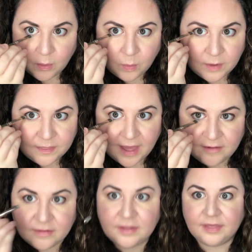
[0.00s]
with
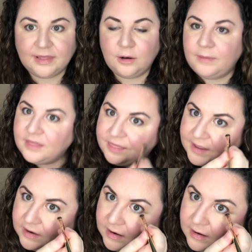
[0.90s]
that little bit
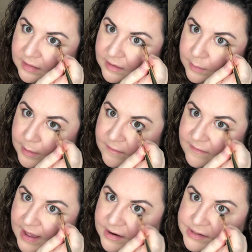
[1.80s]
thicker, little bit
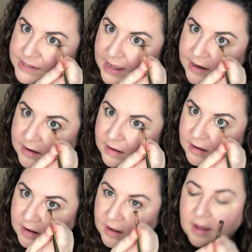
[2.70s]
fatter side.
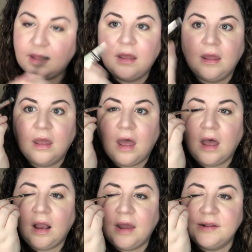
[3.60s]

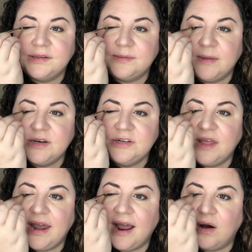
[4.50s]
I'll kind of smudge
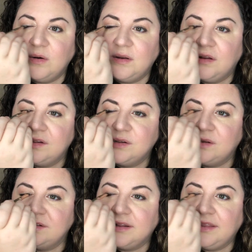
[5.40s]
that out so
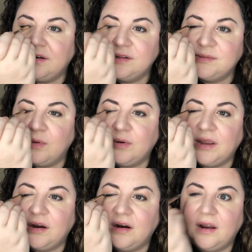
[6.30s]
it's a little
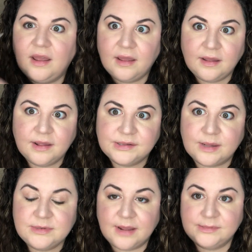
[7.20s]
smokier.
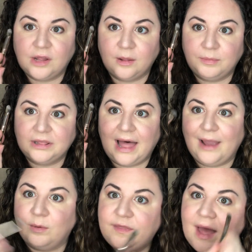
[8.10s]
Sometimes I'll
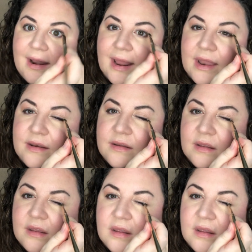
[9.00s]
apply with that end